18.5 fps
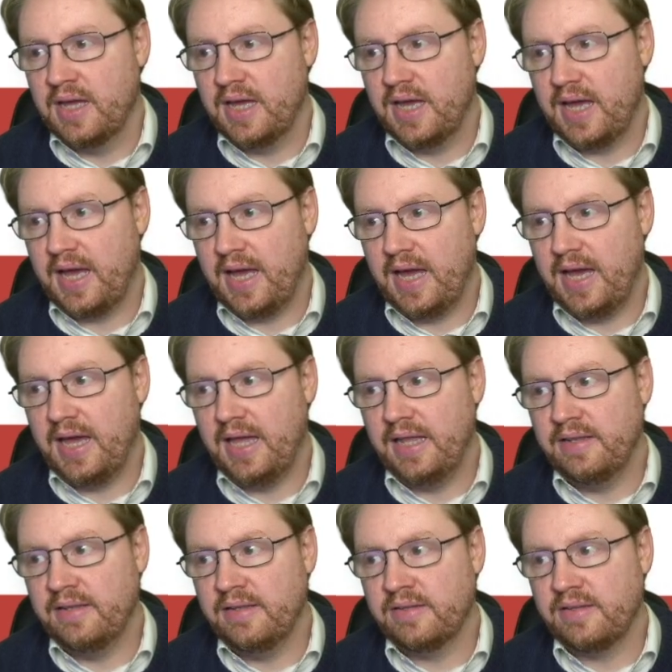
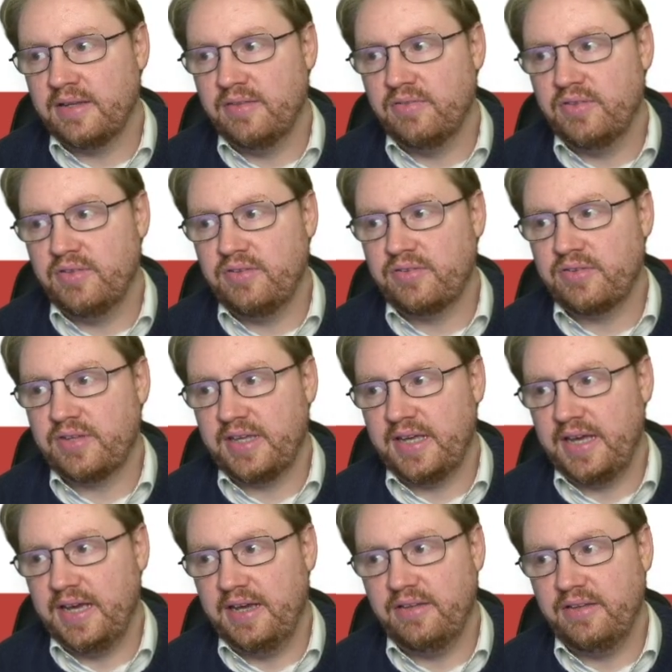And in this
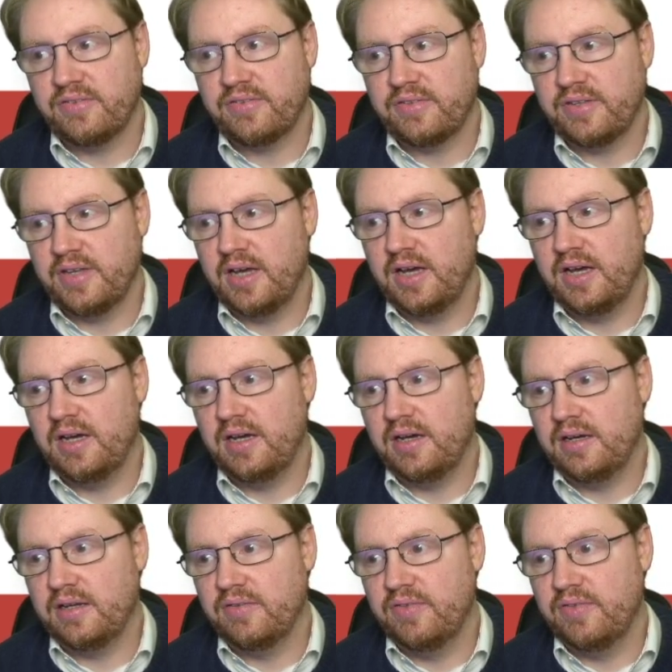case,
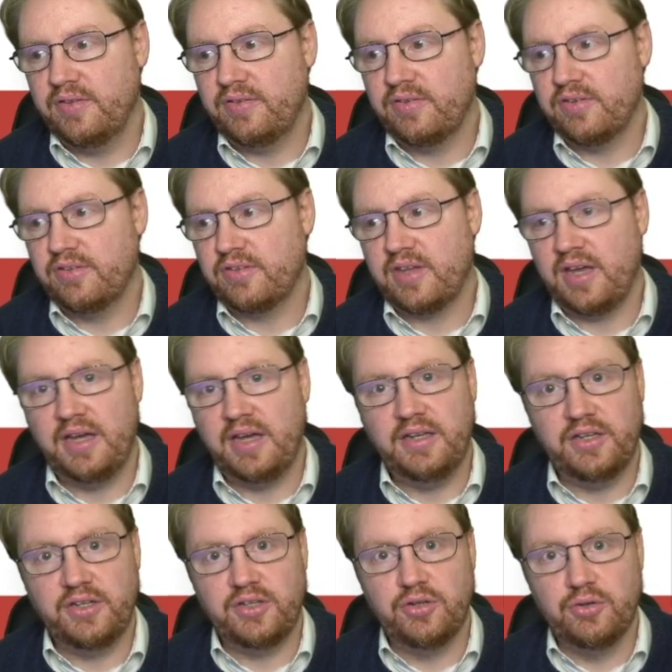this is kind
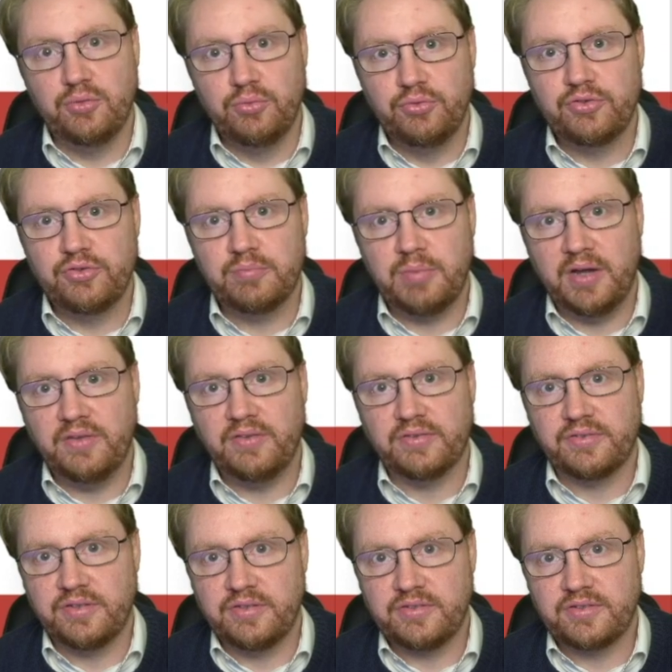of used by the
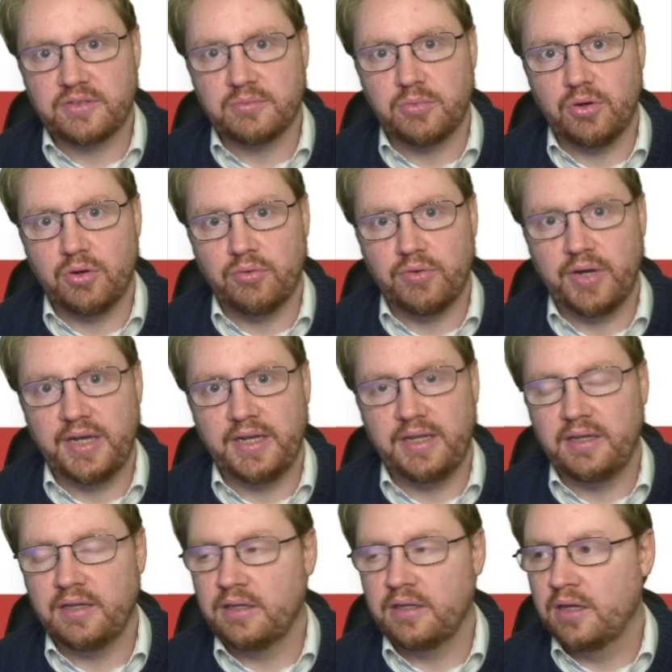system
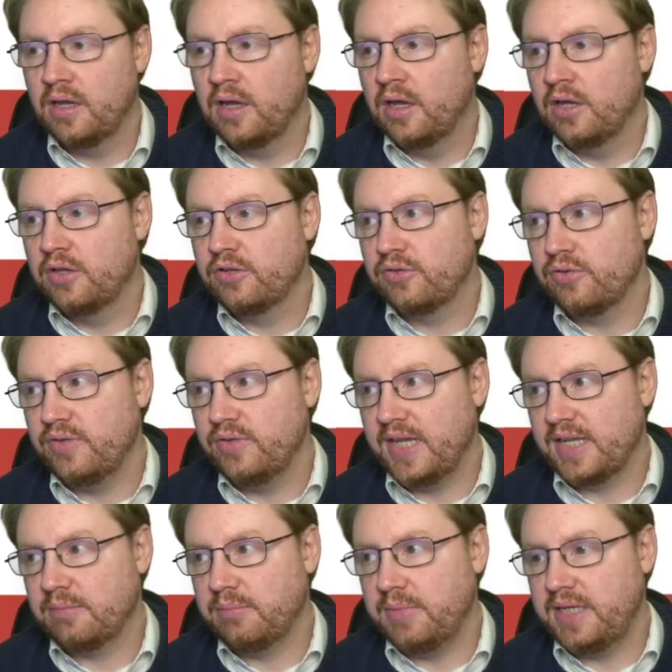already. So
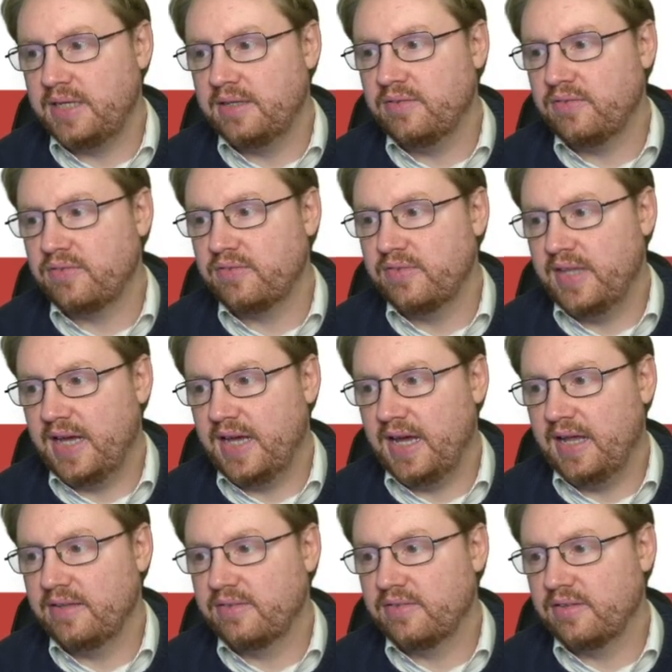that means
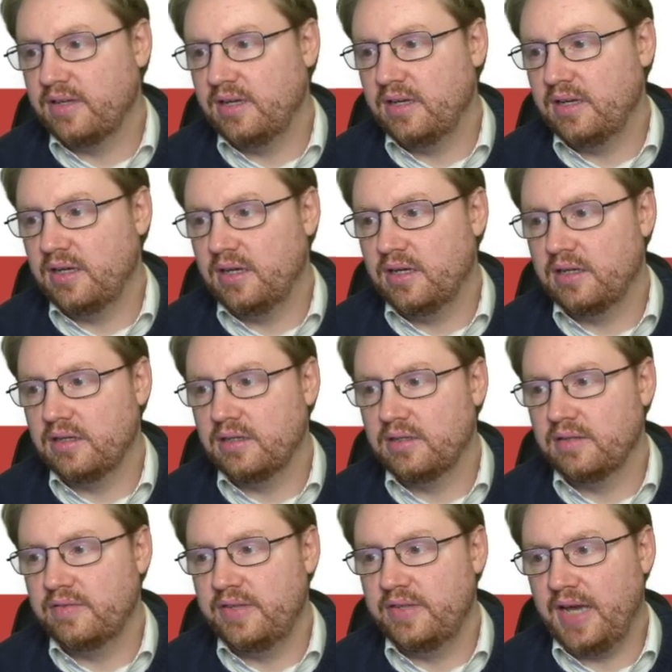that
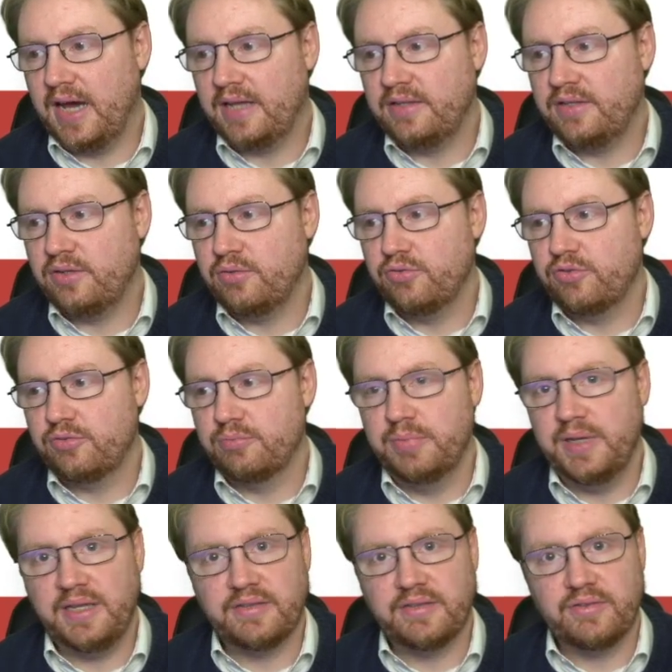the unused
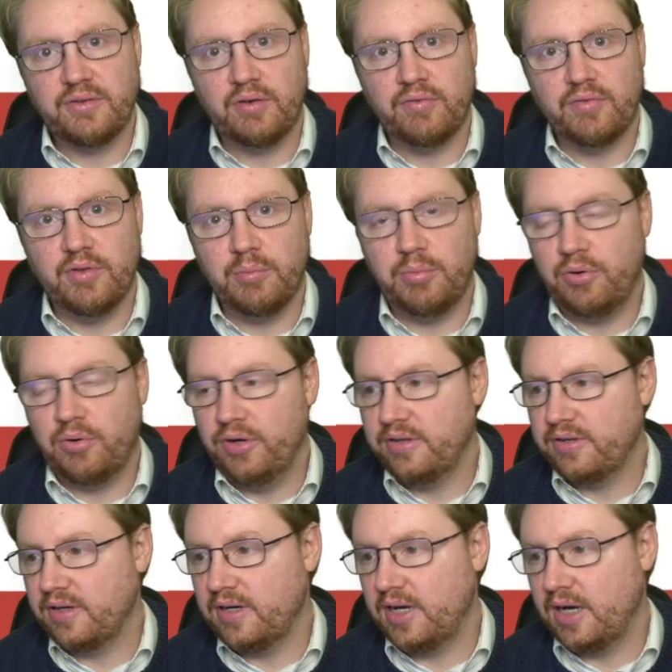bits of the
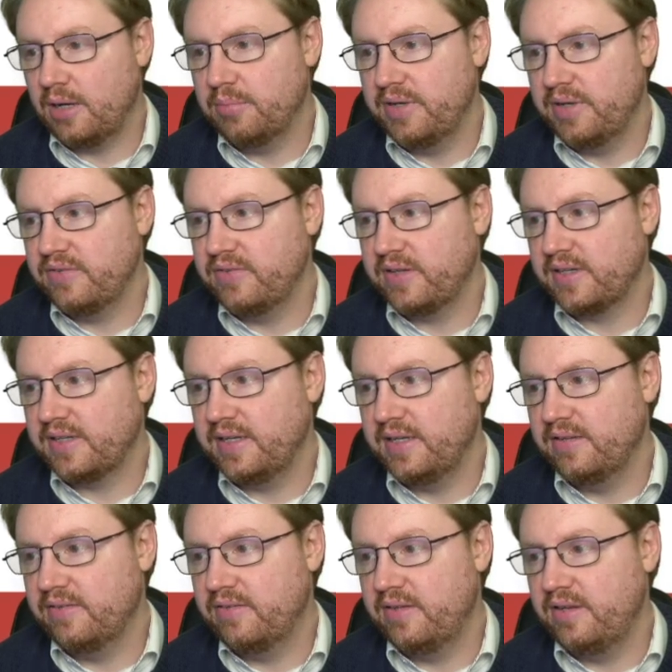pointer are
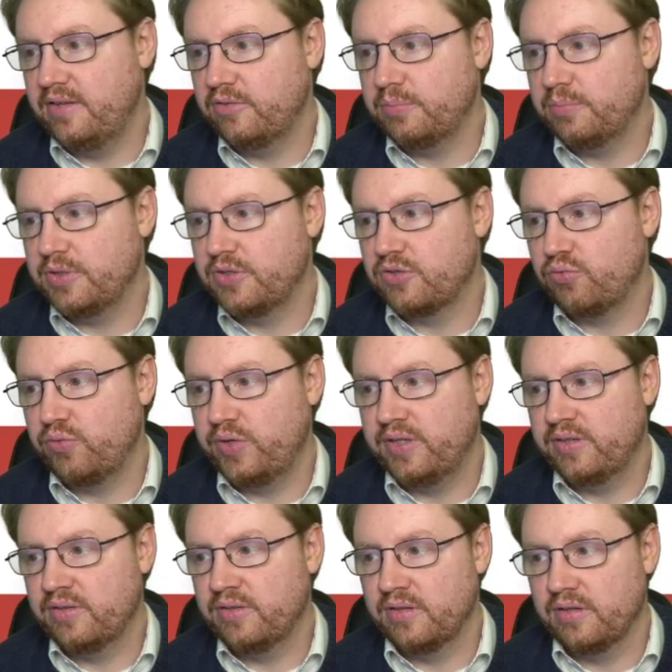basically these
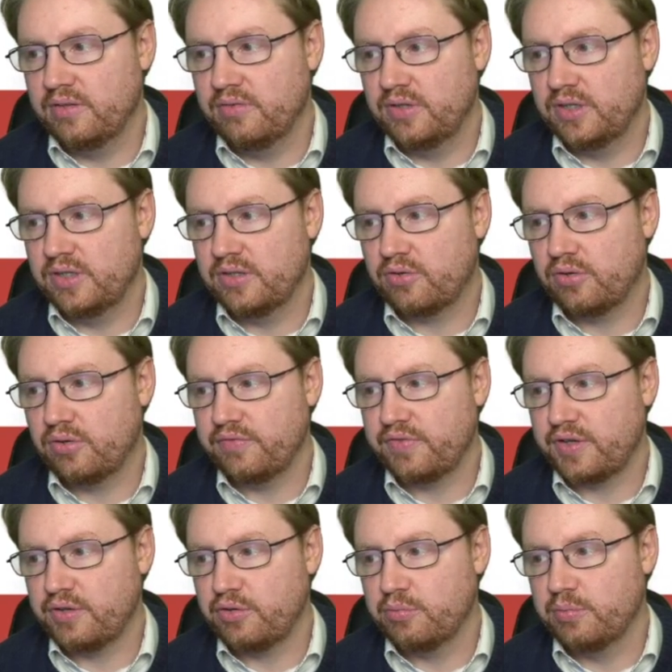between the
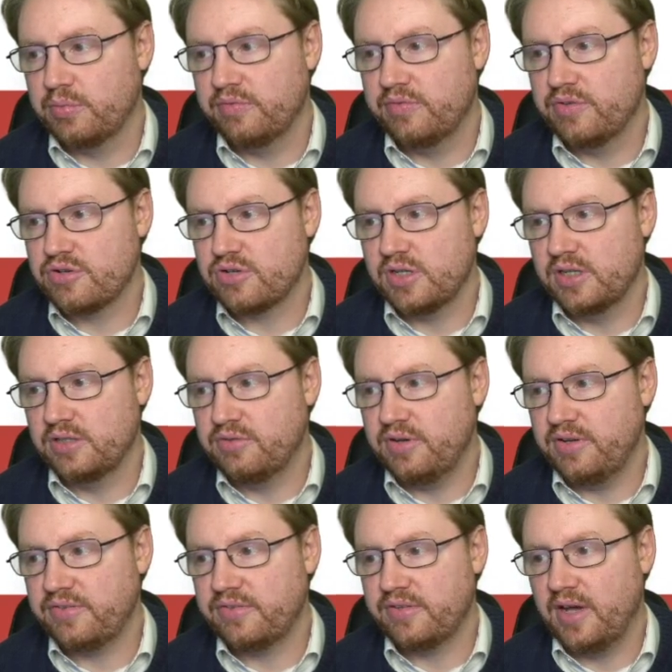configurable virtual
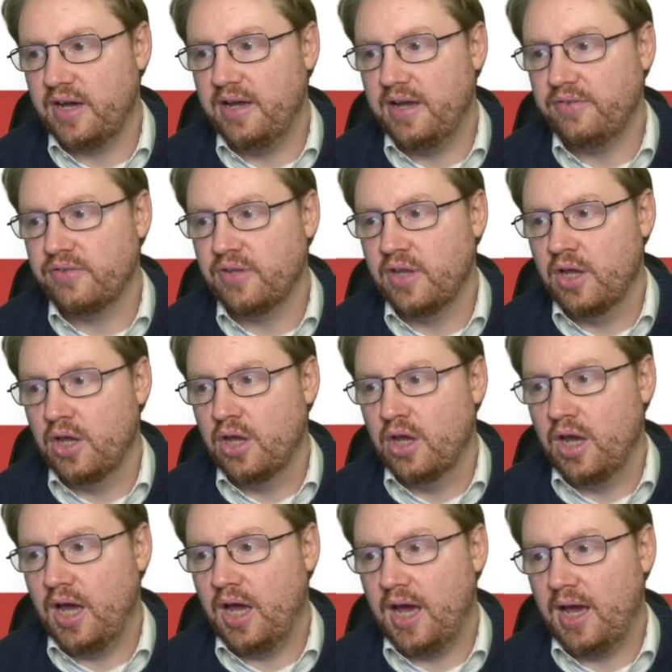address size
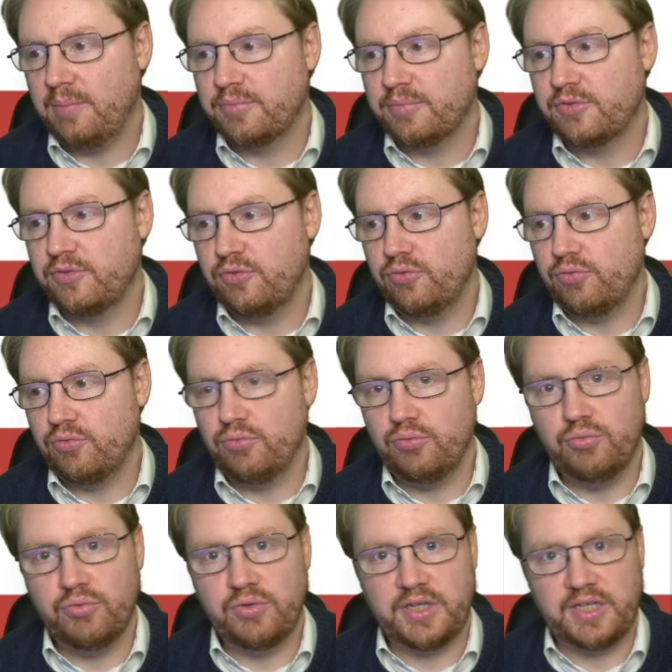up
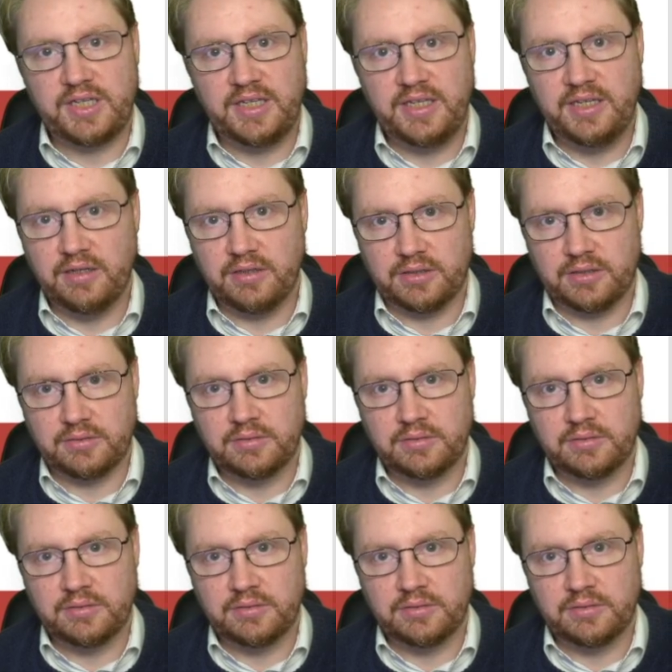to here.